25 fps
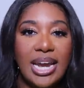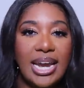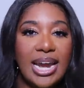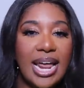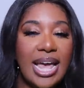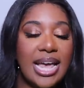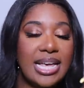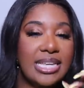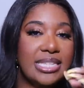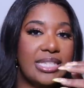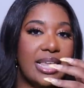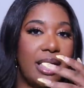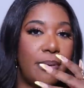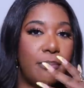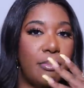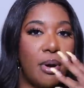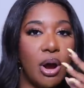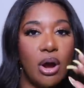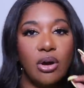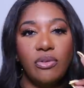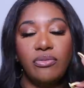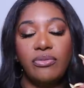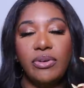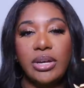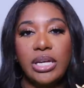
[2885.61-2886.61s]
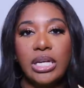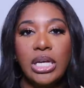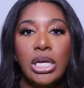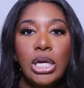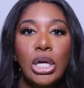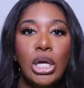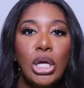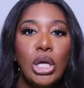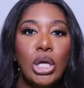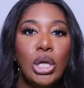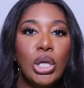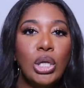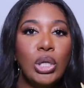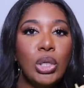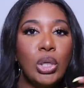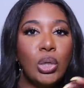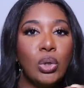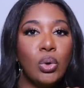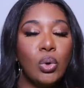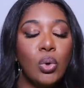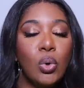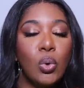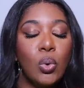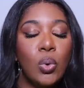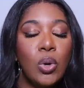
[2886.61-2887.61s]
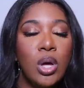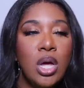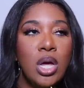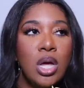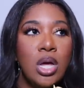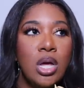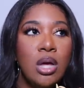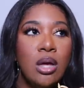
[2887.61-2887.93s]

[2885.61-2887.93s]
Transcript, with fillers: It has that perfect little